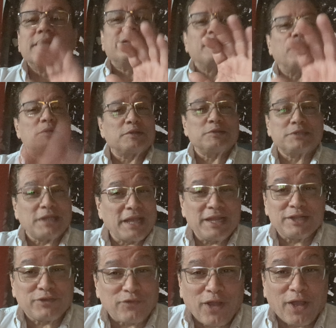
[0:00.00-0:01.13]
that they're saying
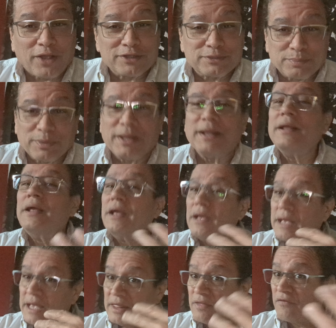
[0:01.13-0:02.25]
it's false, but
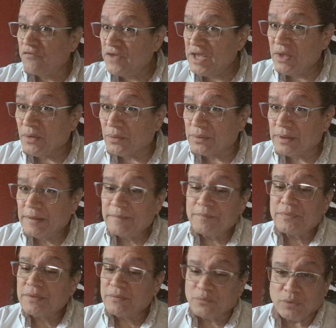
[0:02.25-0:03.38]
in the field,
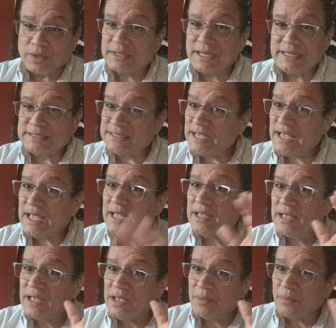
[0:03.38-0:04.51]
what they say
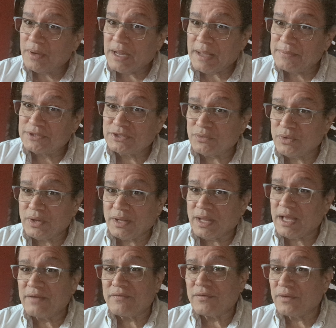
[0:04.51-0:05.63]
and what happens in real
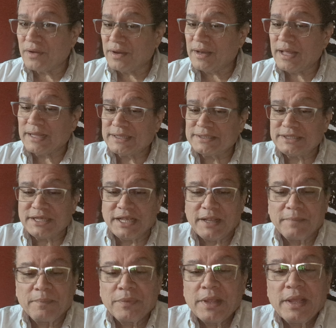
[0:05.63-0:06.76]
life are not the same.